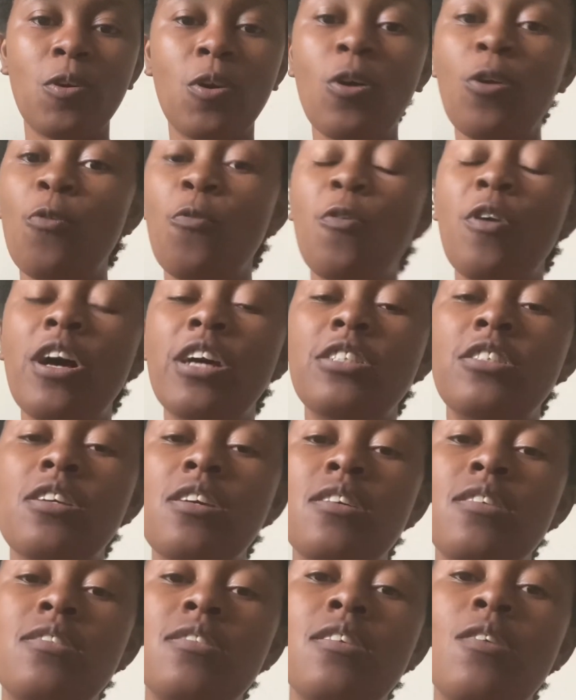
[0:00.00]
what I
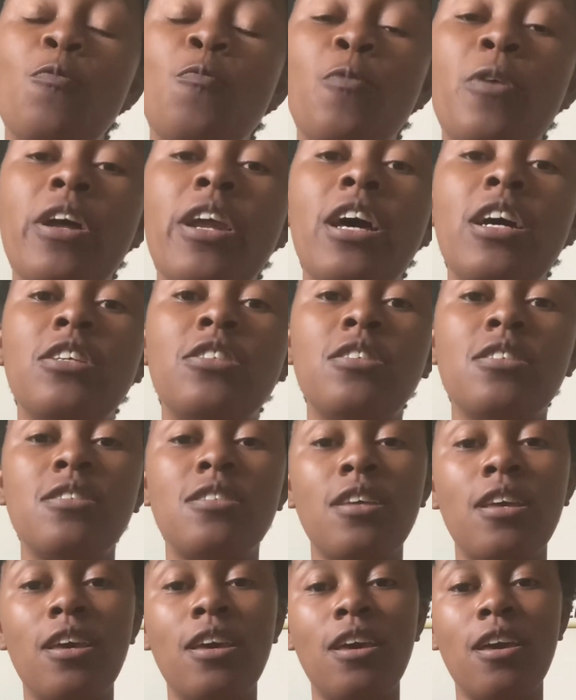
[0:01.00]
should
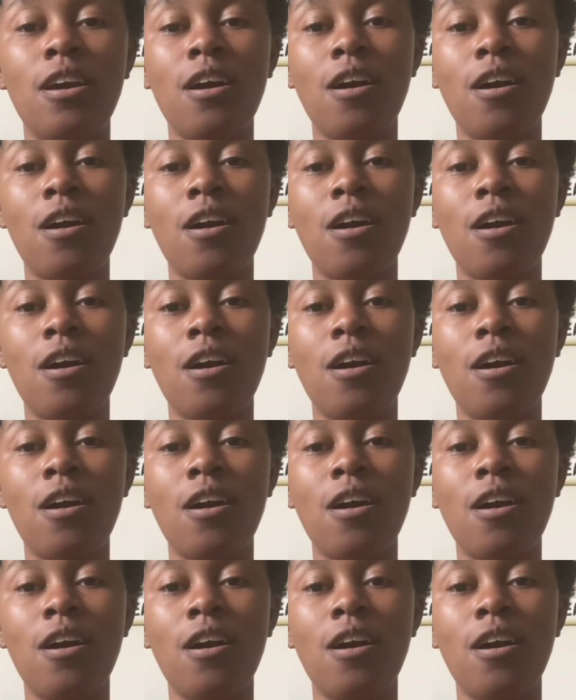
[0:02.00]
say,